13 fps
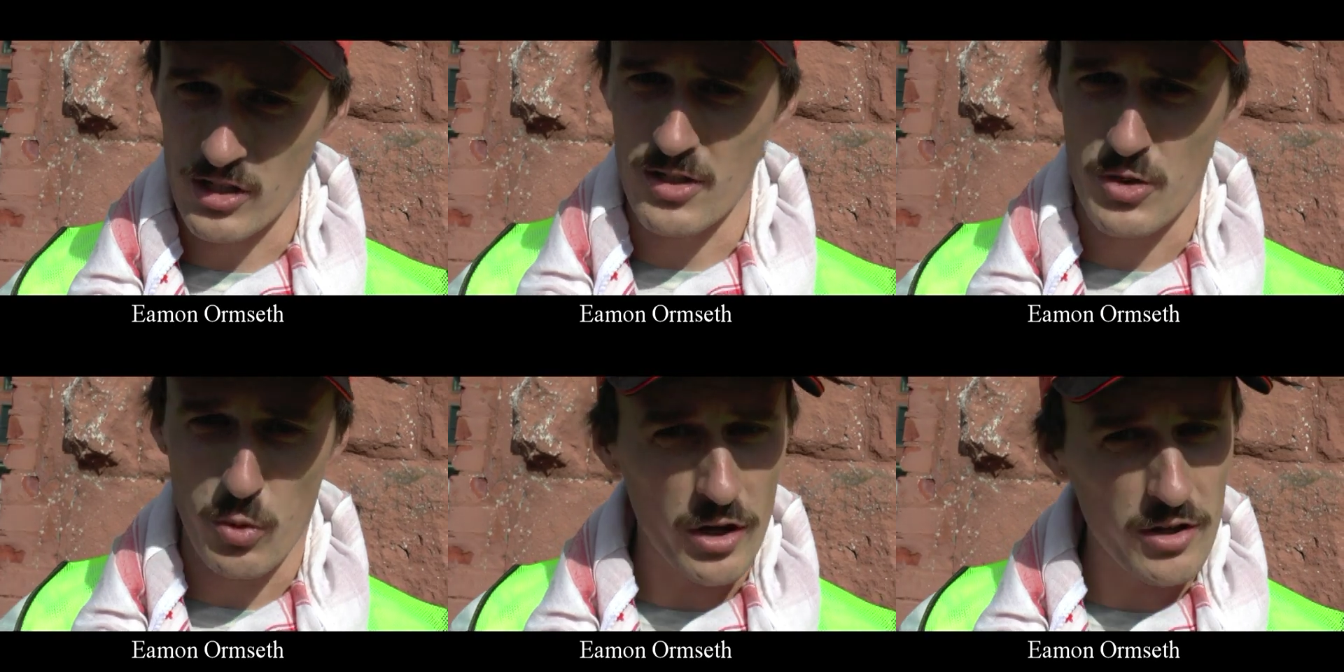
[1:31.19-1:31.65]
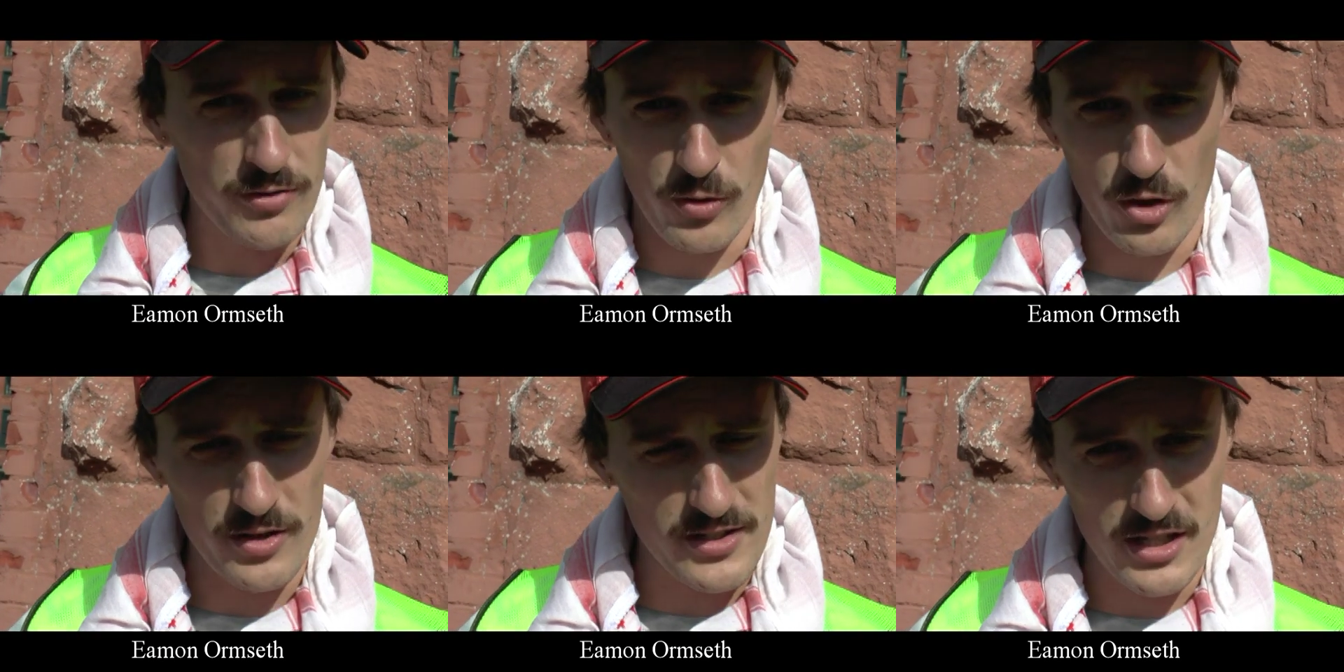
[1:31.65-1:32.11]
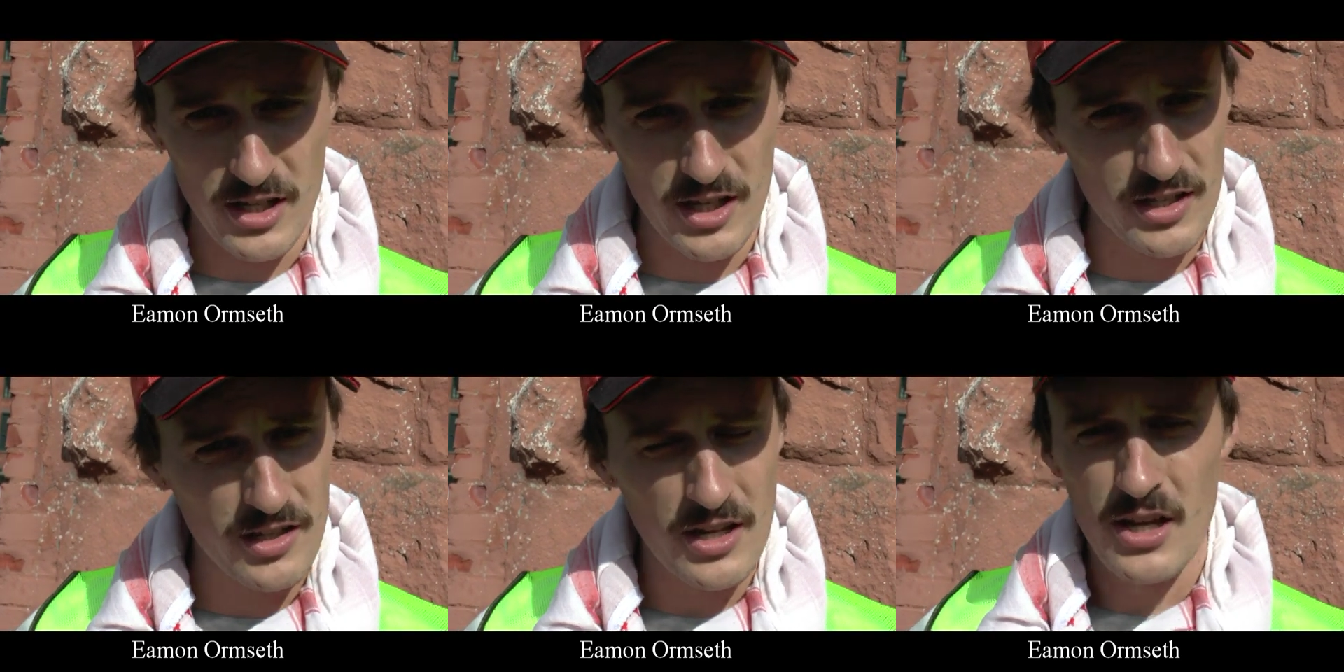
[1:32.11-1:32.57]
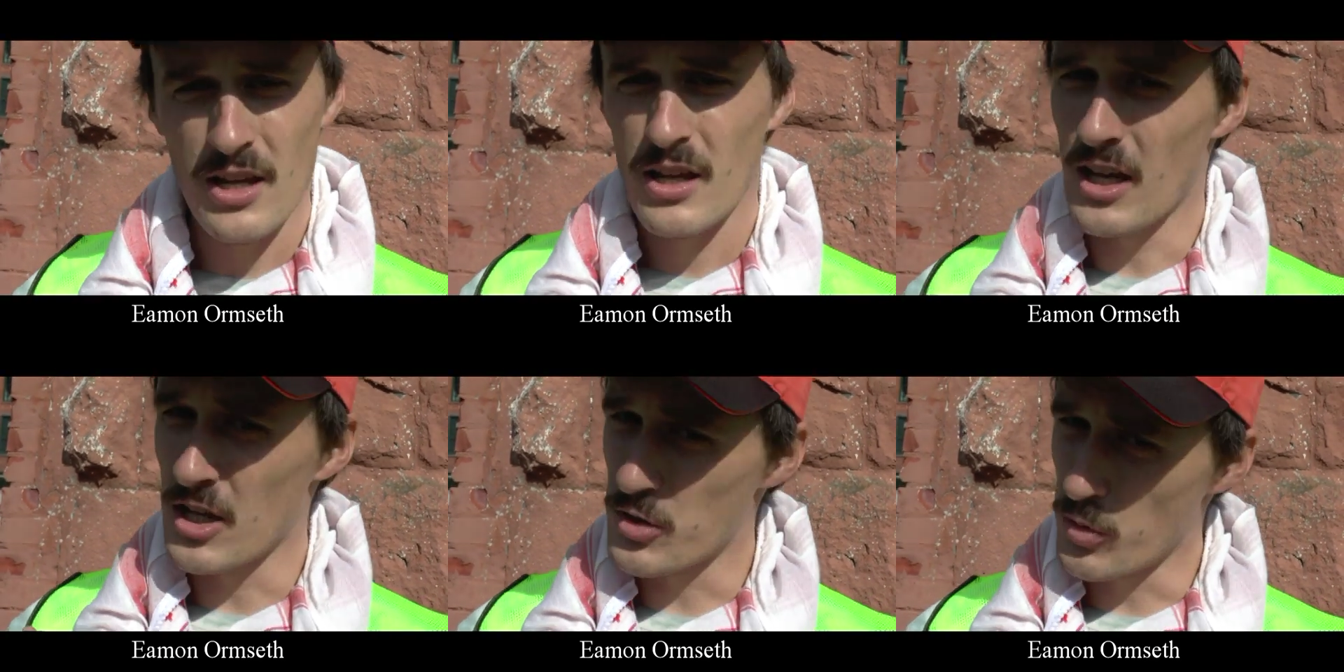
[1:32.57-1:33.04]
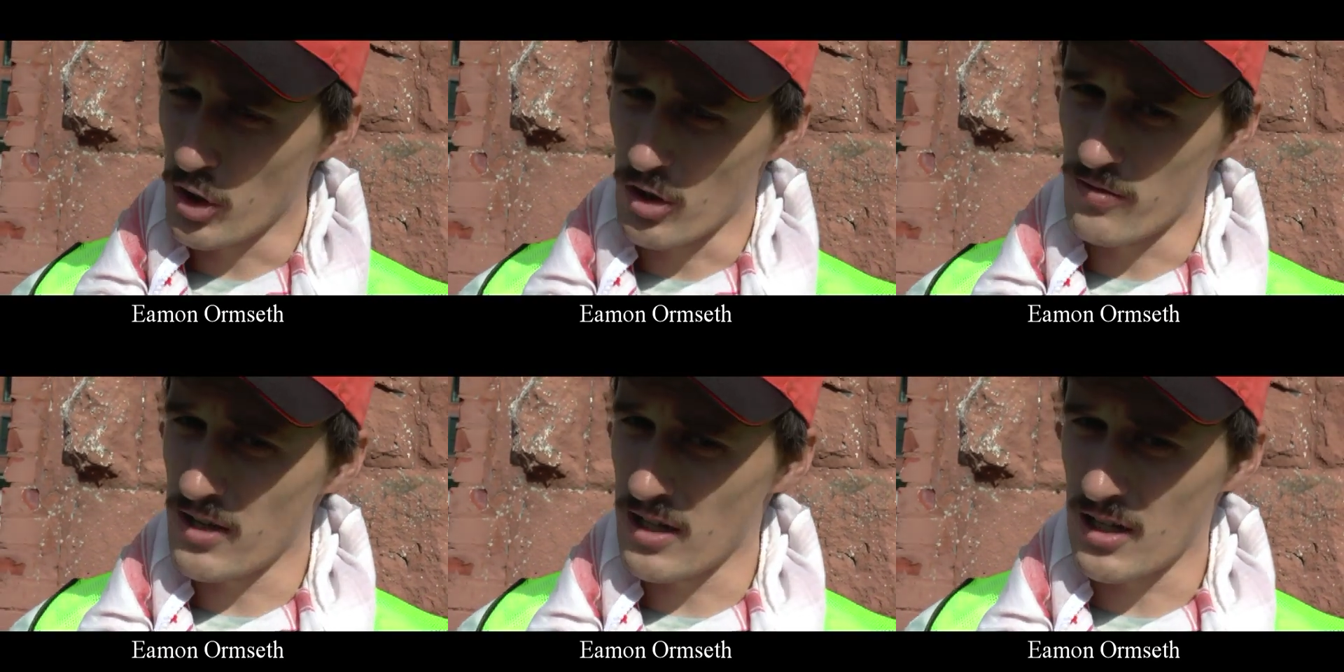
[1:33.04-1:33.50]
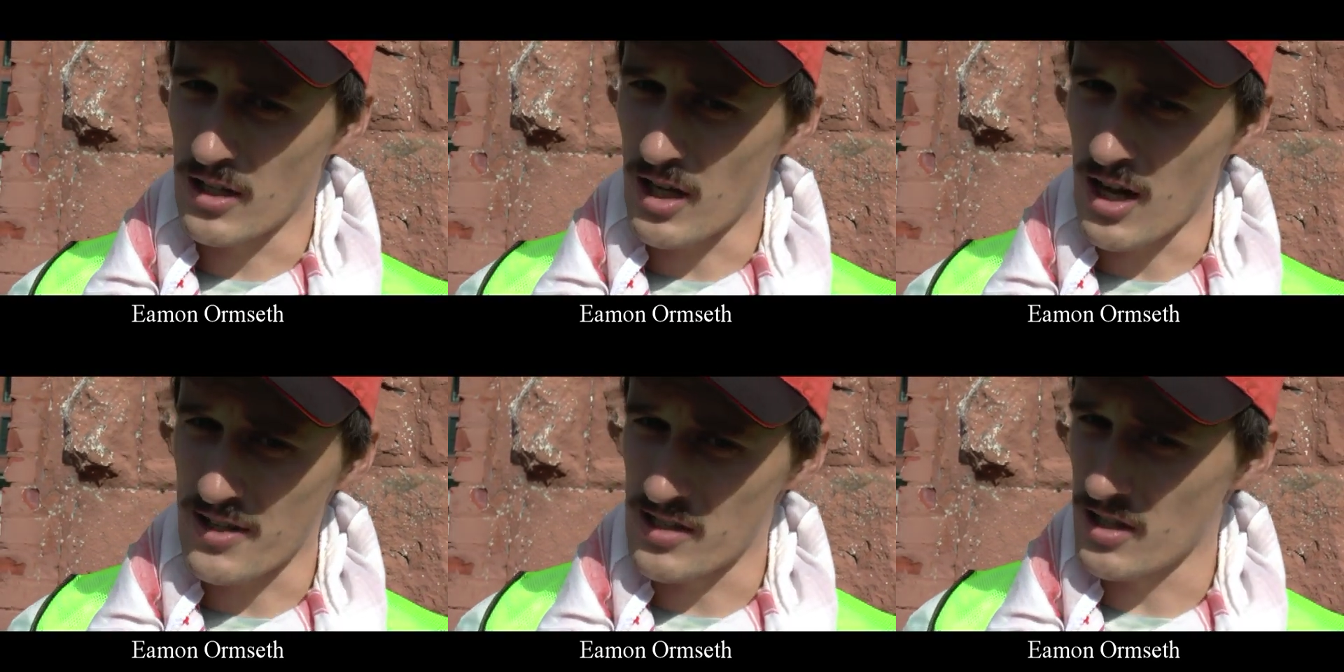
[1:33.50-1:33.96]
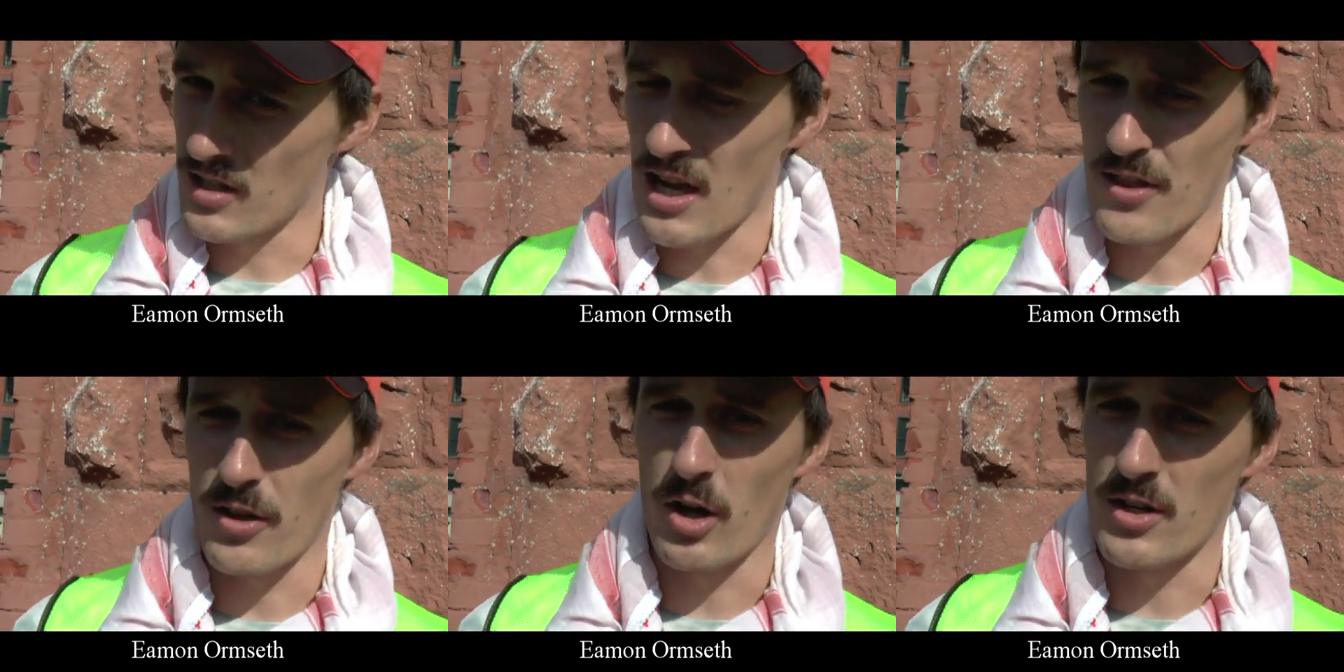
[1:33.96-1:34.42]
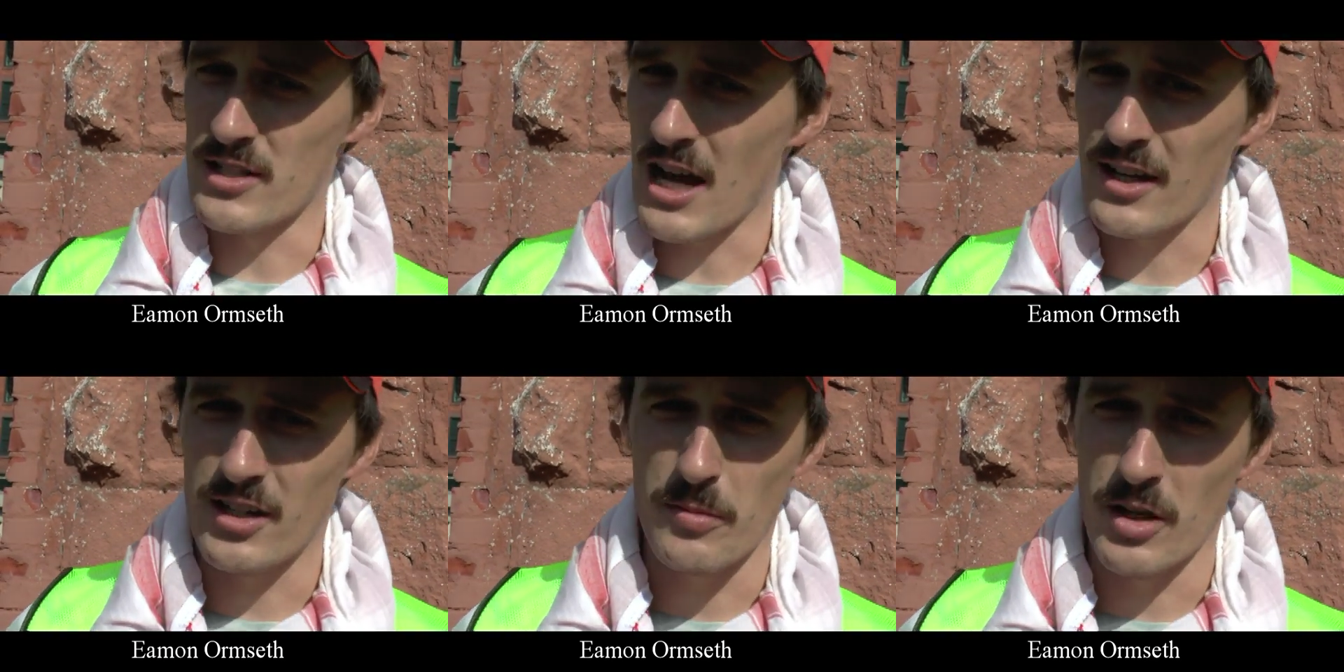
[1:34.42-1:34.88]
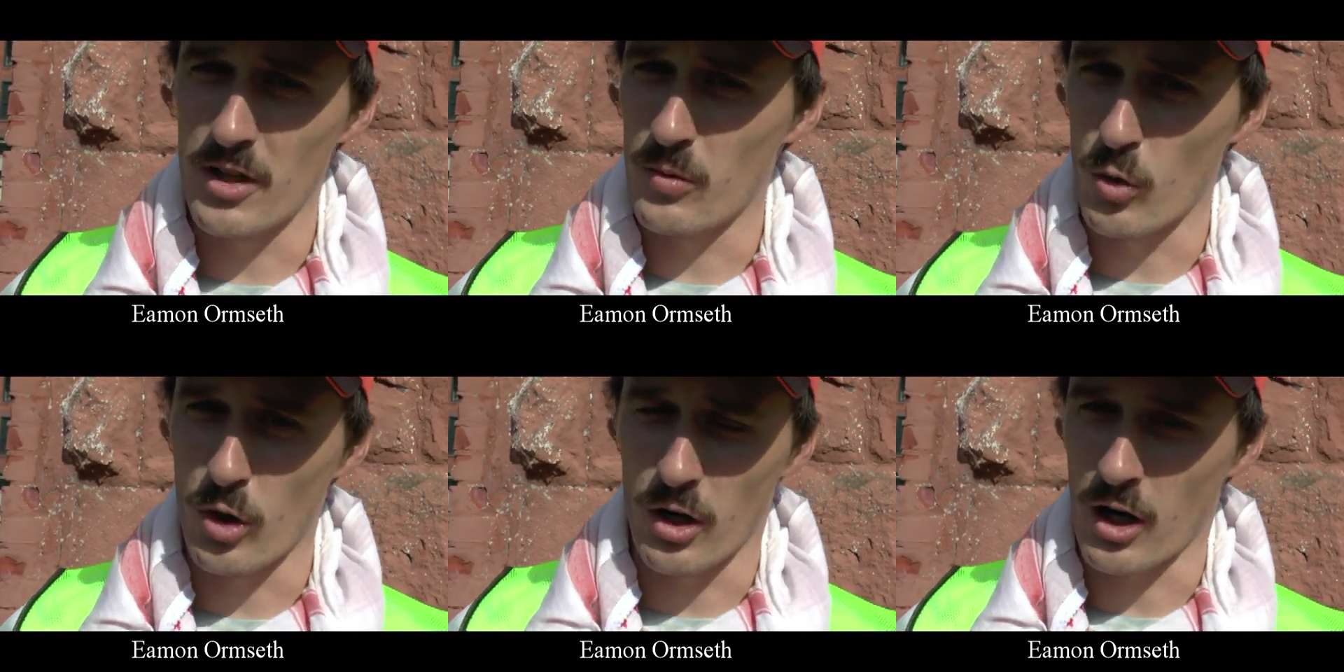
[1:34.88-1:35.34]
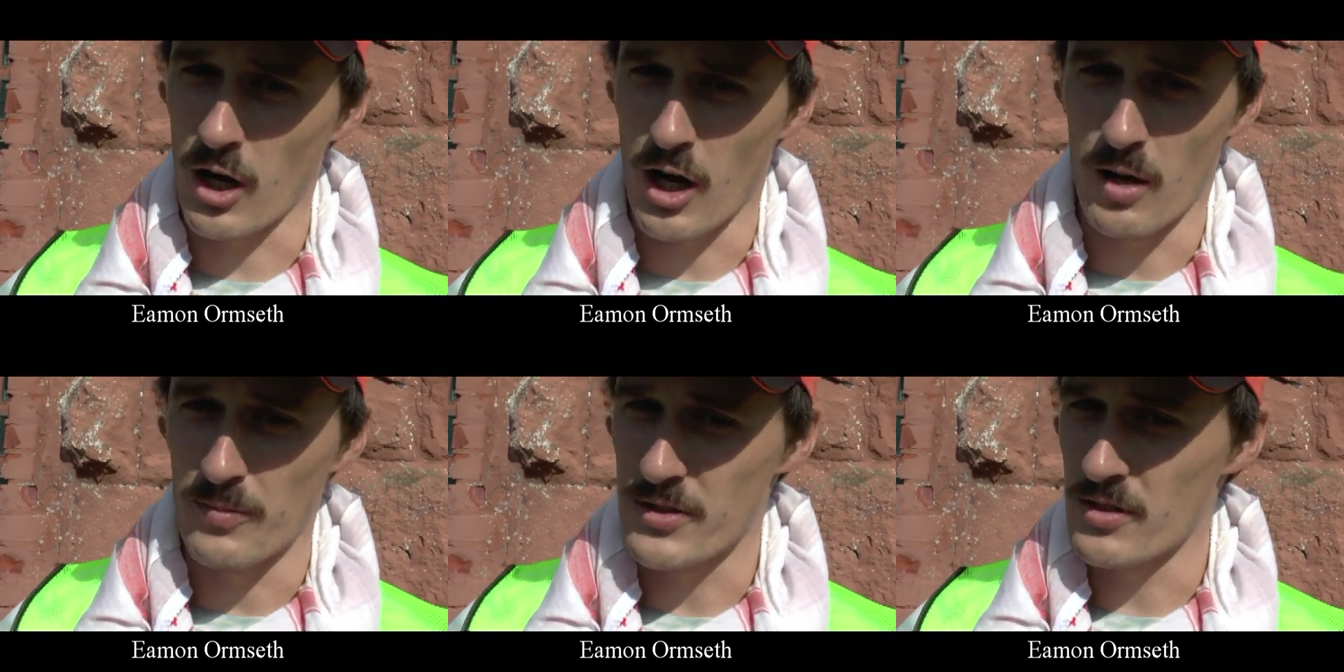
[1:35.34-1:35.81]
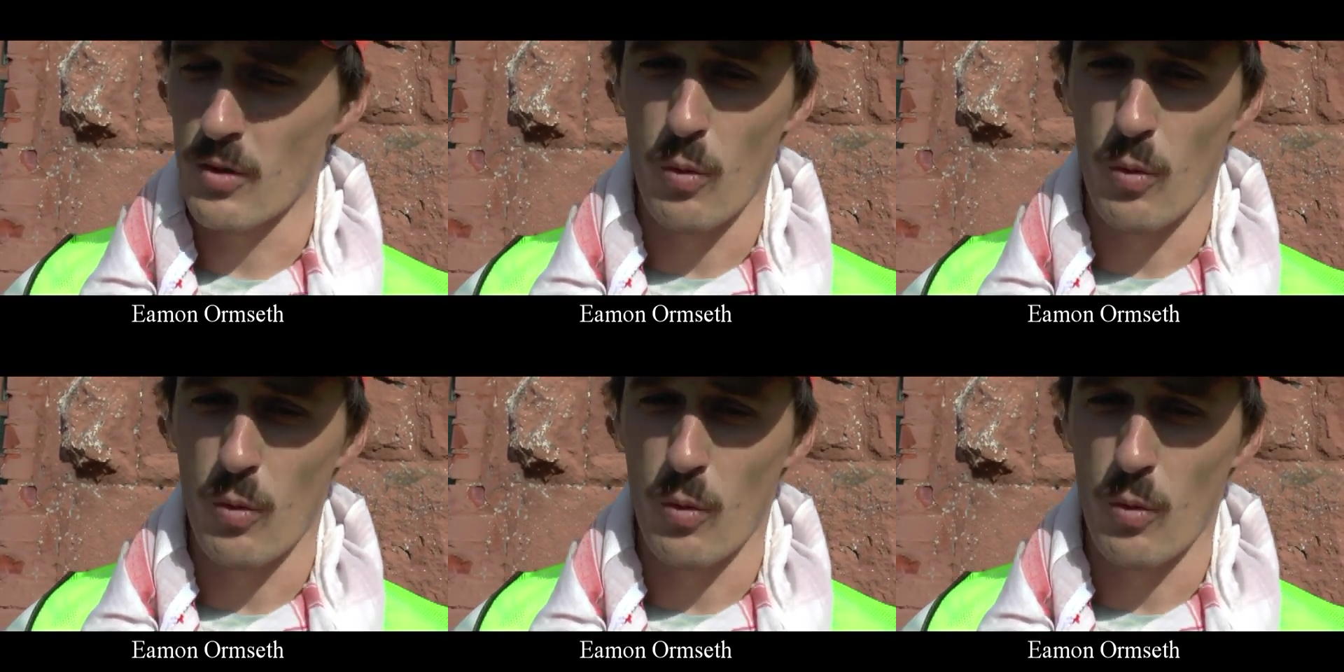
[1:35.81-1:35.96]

In 2014, Israel invaded Gaza, and there are documented war crimes.